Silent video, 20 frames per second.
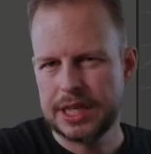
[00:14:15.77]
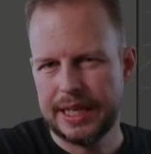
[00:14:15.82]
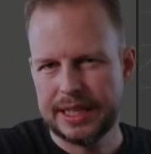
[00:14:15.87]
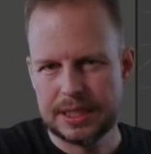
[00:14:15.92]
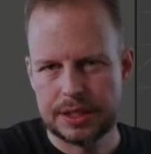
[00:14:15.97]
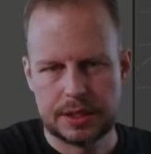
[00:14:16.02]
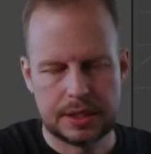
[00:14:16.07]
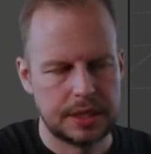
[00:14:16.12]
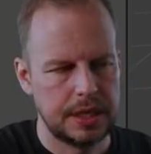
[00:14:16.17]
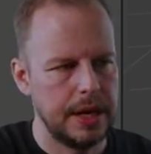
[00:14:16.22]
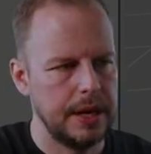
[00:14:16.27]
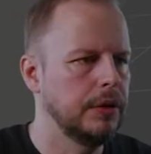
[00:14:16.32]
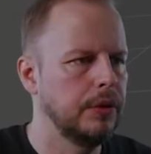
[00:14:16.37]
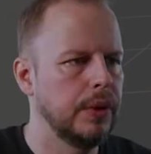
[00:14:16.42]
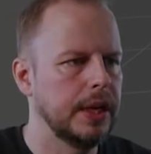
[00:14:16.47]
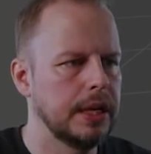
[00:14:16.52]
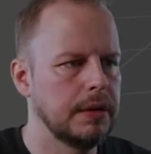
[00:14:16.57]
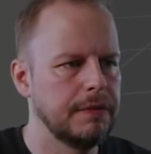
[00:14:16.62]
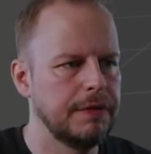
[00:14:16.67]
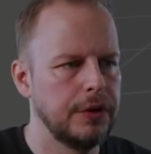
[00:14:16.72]
Let's
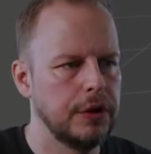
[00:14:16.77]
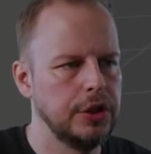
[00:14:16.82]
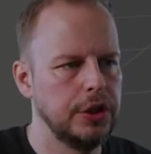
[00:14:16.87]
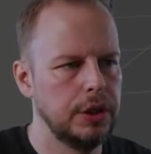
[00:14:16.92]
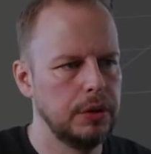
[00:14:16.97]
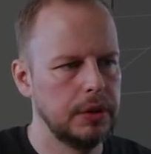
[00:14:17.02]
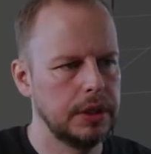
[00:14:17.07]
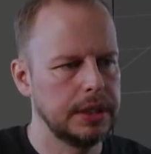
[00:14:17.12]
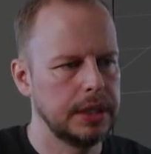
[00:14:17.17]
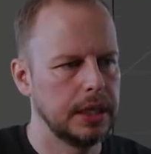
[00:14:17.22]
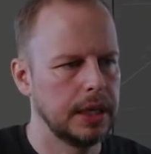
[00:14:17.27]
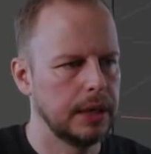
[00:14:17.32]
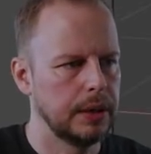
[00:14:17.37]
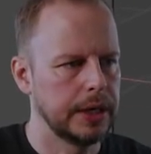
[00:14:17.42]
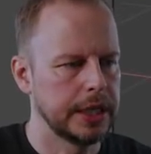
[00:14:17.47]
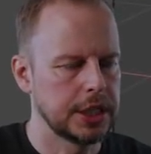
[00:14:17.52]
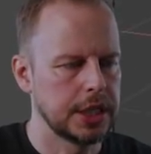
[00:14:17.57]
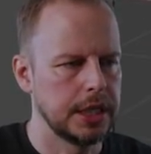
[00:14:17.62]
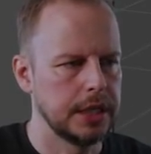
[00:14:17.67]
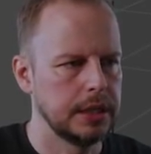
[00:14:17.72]
rig them for Unity now,
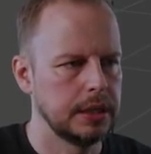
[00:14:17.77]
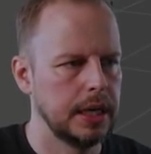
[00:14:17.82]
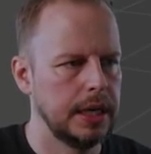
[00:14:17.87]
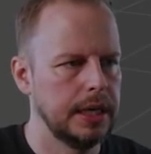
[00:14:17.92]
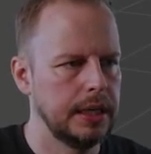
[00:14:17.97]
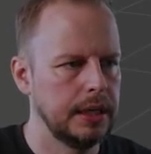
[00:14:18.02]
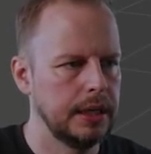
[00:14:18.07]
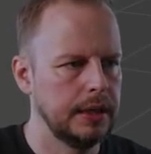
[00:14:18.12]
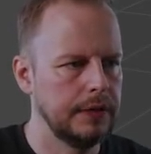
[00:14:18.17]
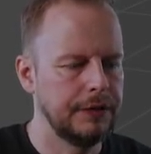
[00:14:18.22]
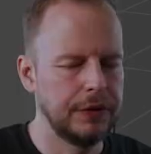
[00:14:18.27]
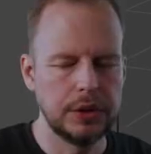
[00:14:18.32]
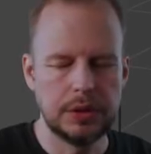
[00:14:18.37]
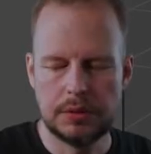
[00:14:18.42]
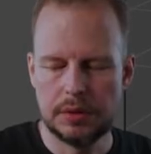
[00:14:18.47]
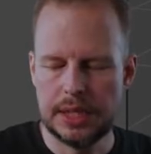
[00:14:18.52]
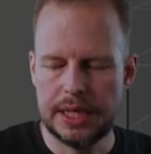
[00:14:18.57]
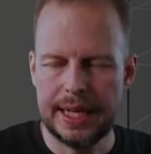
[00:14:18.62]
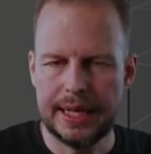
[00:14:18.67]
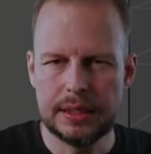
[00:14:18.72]
actually. And for
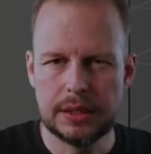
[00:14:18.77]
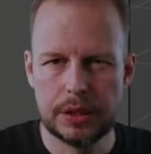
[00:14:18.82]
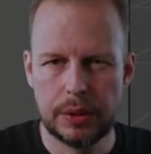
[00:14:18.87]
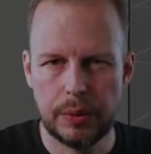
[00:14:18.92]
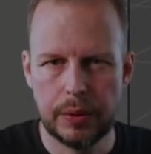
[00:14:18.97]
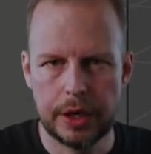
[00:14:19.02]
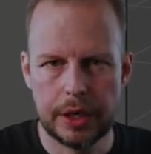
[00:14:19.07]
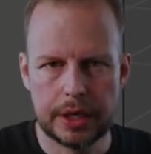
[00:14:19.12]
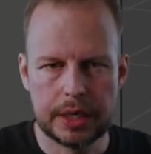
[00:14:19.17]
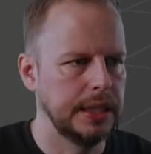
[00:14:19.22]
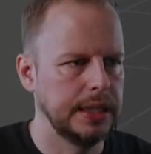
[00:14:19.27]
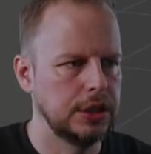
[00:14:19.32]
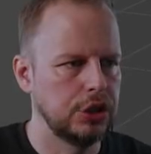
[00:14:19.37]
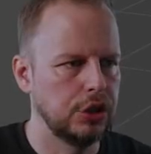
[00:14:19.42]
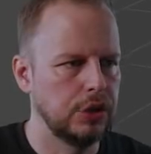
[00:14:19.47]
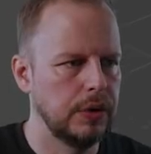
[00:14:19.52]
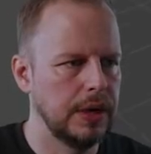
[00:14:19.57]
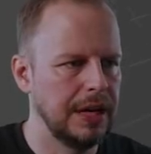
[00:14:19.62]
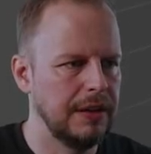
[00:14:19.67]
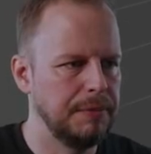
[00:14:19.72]
that to work, it
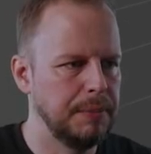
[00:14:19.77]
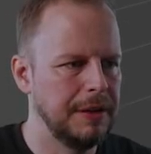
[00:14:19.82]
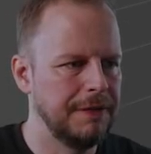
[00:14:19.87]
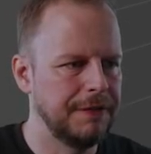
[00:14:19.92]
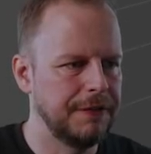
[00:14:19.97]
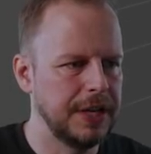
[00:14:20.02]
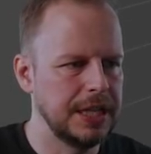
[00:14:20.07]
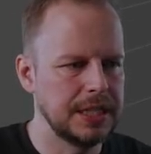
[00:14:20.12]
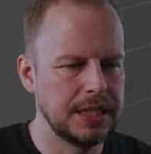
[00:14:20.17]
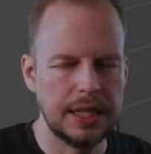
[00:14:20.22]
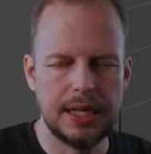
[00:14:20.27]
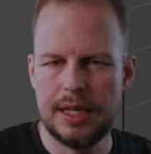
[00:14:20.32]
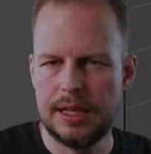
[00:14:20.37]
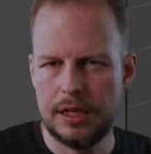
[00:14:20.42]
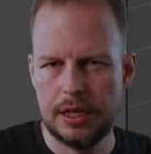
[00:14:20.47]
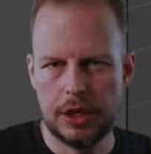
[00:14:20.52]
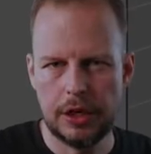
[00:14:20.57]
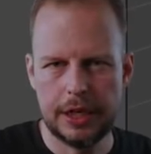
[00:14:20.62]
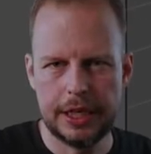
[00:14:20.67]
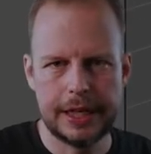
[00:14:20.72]
should really be facing in
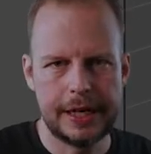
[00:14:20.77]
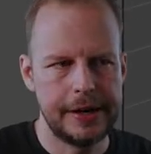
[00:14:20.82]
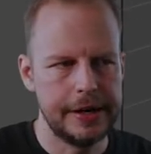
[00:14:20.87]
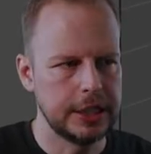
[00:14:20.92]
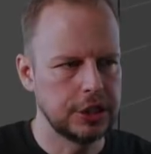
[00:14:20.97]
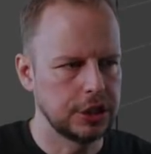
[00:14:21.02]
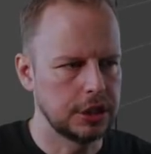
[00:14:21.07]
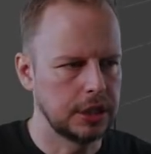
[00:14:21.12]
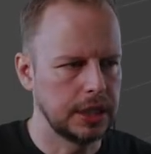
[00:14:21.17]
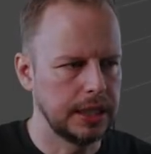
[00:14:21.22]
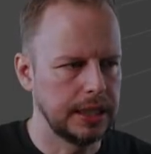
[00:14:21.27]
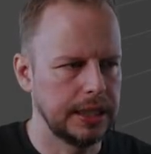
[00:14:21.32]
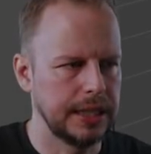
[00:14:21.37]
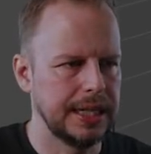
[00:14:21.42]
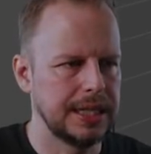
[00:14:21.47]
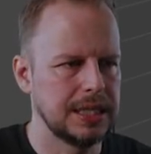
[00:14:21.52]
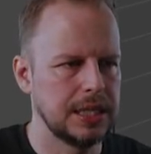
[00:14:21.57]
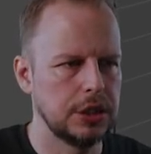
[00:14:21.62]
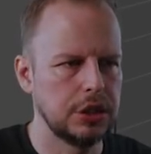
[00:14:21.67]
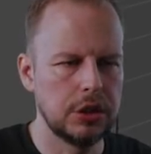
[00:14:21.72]
the other direction. And I
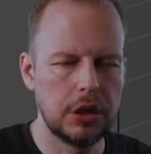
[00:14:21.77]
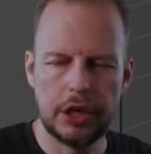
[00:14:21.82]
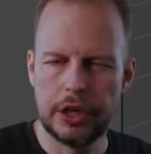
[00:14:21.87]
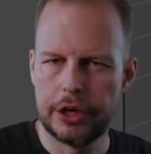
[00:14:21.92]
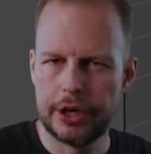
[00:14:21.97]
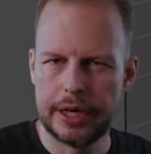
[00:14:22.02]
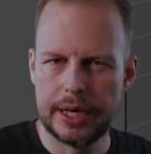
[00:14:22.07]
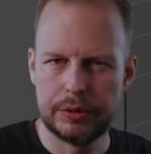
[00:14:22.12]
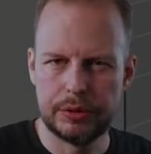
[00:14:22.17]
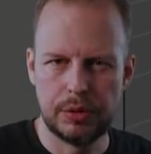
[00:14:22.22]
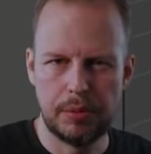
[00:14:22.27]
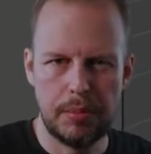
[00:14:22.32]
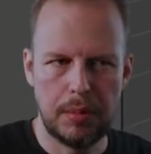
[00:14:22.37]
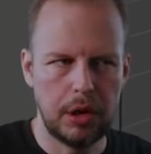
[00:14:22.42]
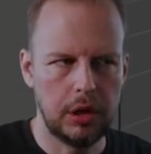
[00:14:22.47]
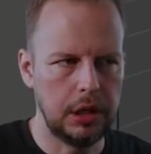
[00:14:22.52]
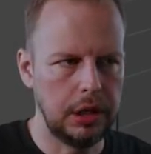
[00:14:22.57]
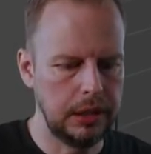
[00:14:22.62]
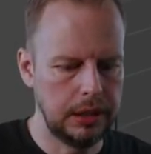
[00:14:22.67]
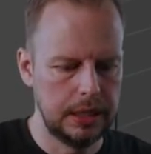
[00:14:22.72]
guess I should learn how to
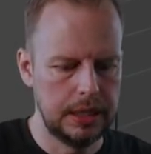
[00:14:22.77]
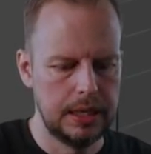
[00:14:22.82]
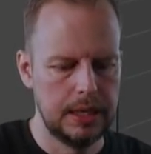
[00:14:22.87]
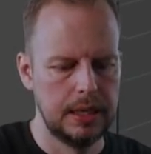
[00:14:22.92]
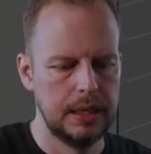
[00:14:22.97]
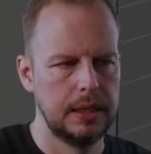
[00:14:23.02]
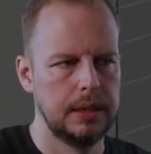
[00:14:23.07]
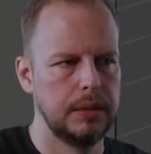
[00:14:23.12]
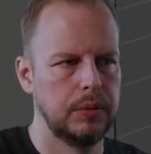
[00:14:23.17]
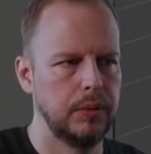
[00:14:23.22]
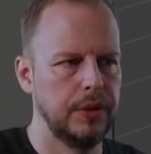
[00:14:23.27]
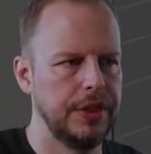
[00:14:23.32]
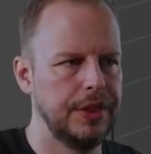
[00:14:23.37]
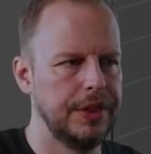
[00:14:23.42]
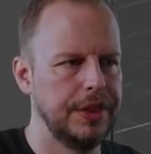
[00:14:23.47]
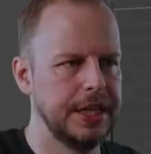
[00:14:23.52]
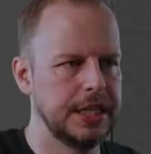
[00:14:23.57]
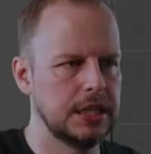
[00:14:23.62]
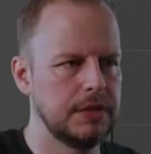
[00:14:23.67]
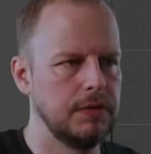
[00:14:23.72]
model
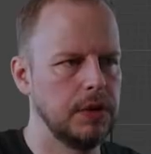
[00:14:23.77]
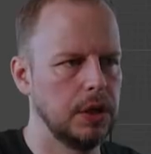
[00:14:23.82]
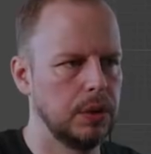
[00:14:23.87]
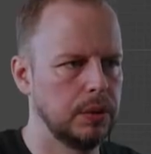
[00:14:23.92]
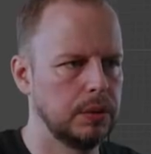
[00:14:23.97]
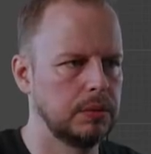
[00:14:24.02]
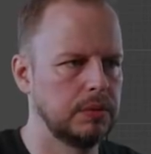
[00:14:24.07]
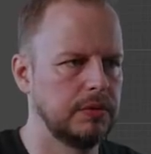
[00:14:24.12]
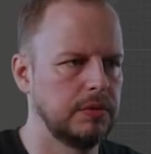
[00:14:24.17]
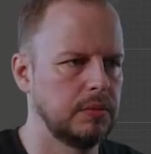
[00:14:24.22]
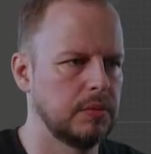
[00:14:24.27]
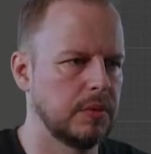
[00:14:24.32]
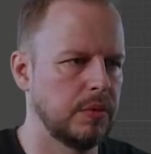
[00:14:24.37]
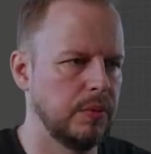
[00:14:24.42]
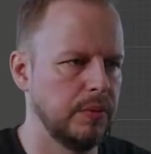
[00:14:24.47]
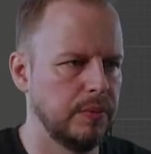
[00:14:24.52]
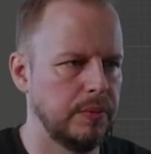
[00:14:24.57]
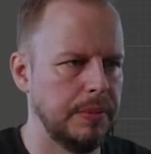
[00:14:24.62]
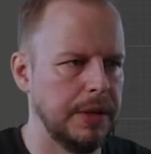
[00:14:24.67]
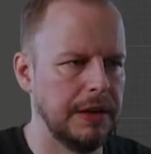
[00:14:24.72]
with this view
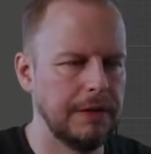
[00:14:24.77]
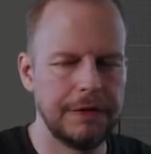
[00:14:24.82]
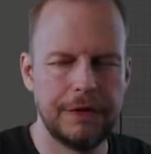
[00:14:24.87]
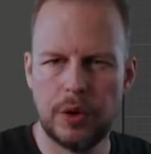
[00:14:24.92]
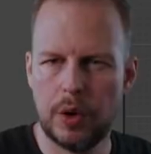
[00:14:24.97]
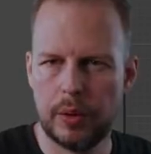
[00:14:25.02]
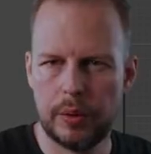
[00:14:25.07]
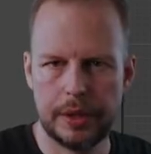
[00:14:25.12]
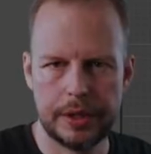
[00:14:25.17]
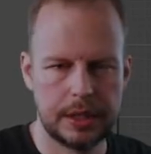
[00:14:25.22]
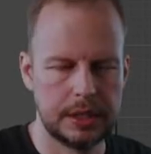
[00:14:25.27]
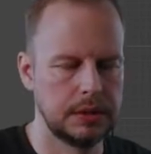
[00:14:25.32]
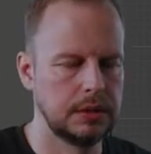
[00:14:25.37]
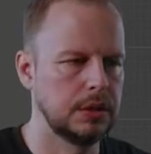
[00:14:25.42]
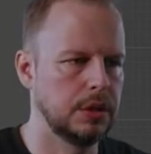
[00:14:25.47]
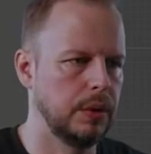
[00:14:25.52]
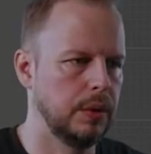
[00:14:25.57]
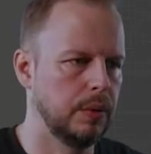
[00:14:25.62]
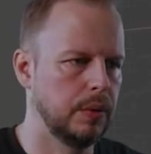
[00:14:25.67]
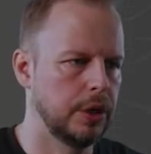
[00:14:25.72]
being forward,
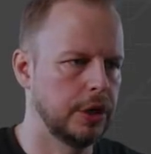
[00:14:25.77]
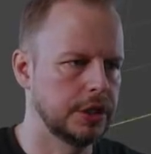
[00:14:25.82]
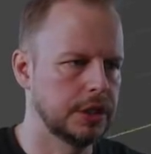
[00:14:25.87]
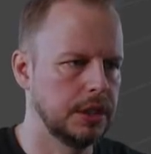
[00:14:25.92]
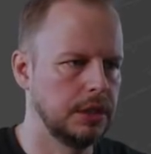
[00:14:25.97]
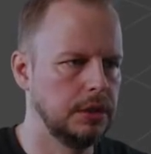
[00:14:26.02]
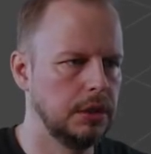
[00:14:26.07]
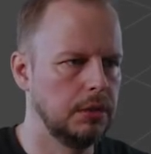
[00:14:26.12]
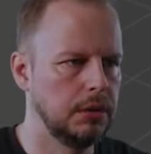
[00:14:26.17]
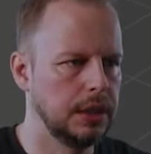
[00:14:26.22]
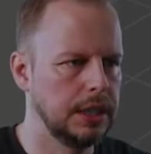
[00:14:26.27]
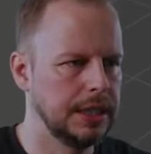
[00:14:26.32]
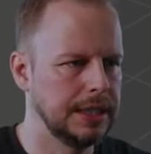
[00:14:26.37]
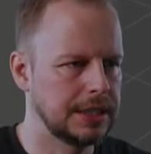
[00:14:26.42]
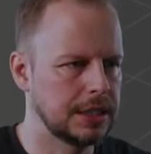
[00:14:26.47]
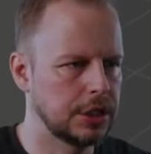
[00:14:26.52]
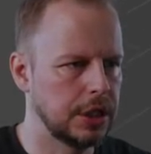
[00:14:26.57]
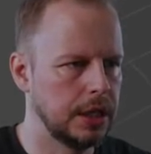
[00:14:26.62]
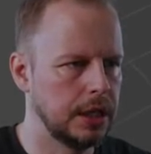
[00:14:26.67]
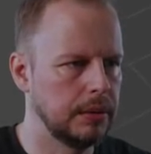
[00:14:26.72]
so it works in Unity
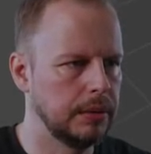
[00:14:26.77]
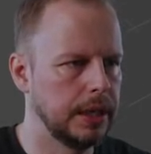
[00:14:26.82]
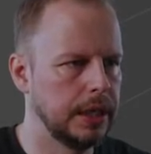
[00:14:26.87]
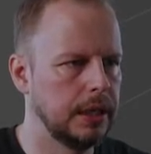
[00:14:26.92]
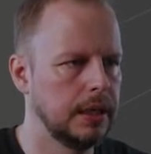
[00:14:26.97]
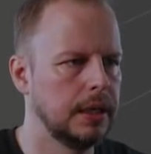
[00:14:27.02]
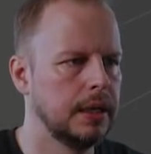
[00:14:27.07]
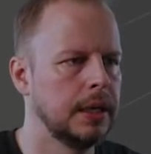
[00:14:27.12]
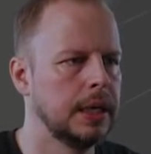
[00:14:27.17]
straight away.